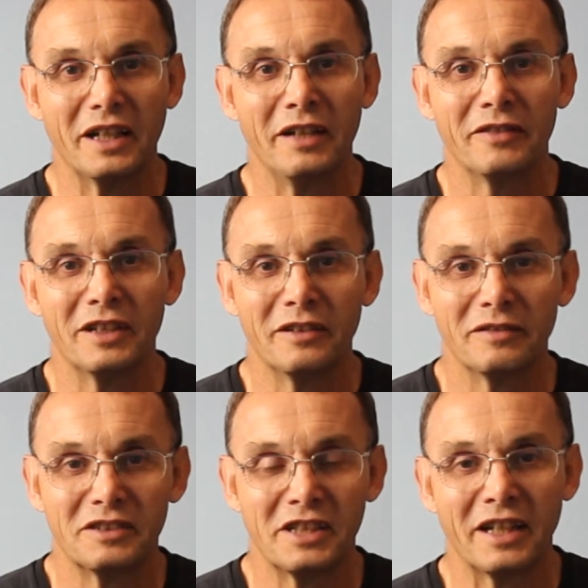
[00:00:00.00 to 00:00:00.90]
Even a
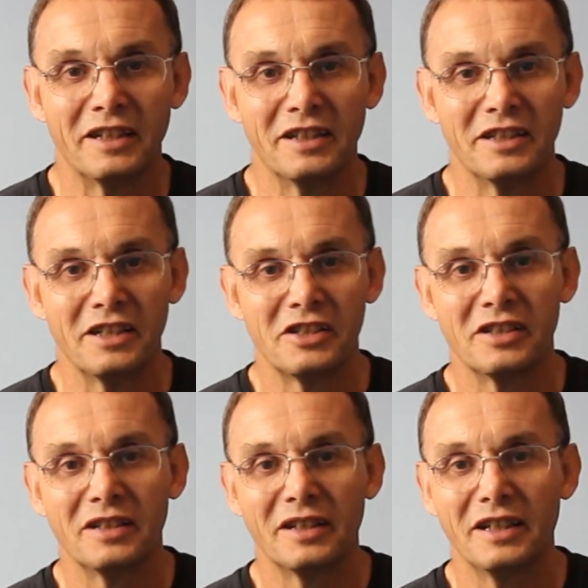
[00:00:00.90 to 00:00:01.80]
second
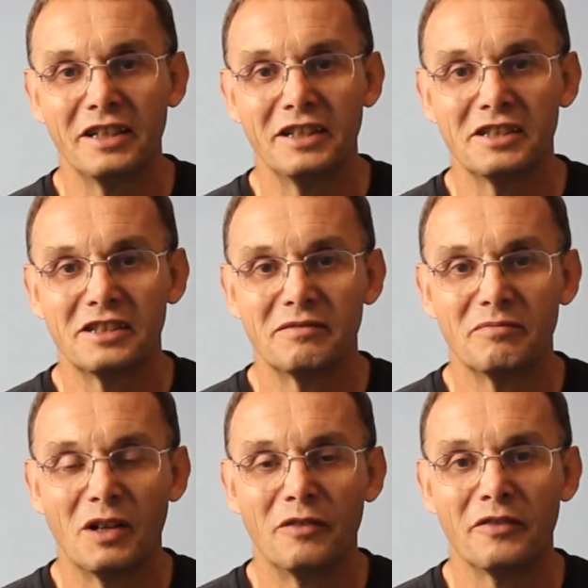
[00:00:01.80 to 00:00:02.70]
edition is
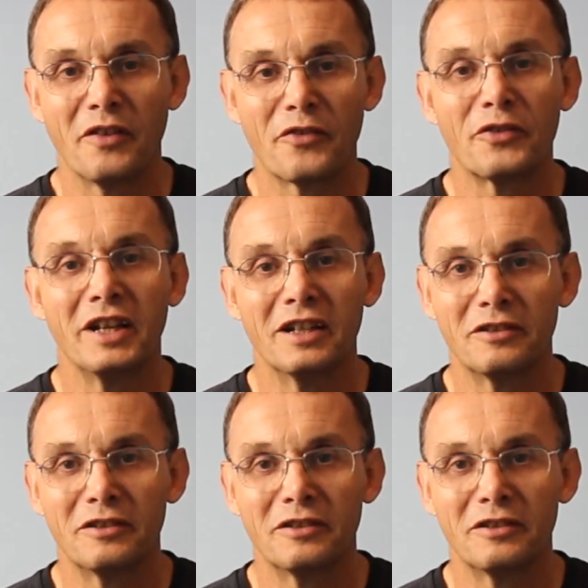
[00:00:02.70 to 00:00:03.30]
often £300